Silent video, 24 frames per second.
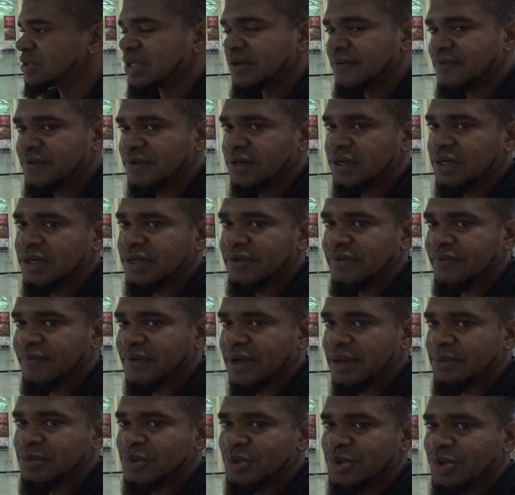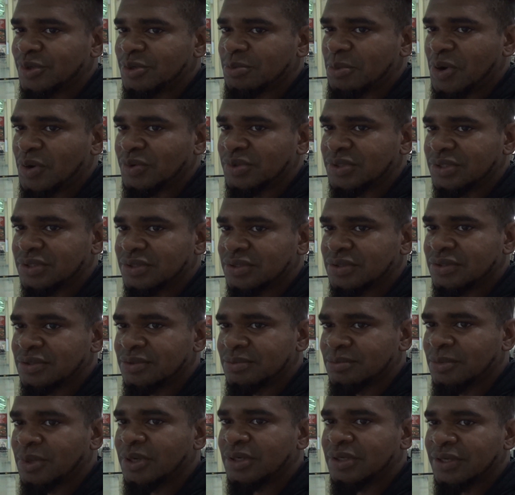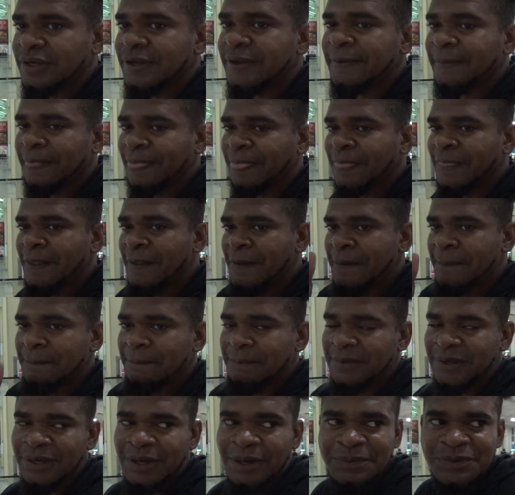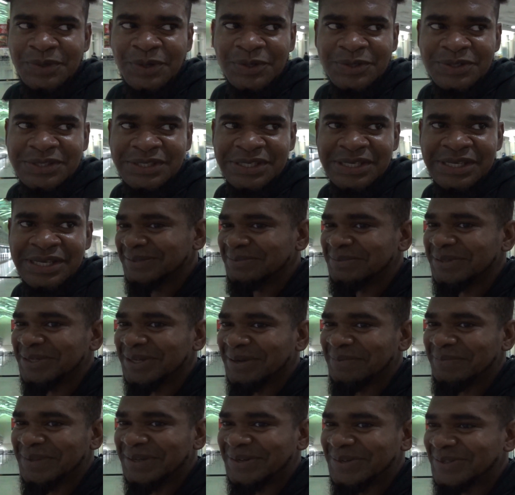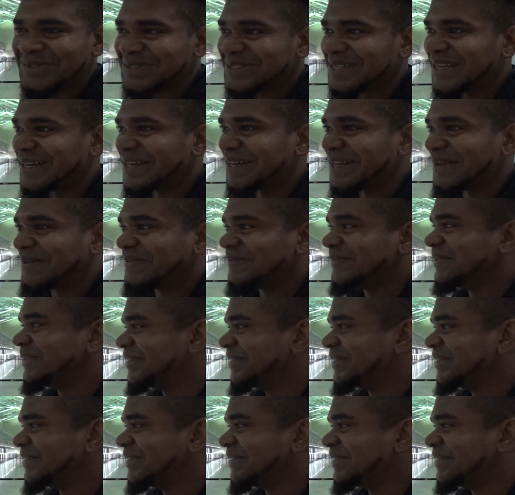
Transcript: definitely a vibe, no doubt about it. But big up Tosi, big up the crews and them.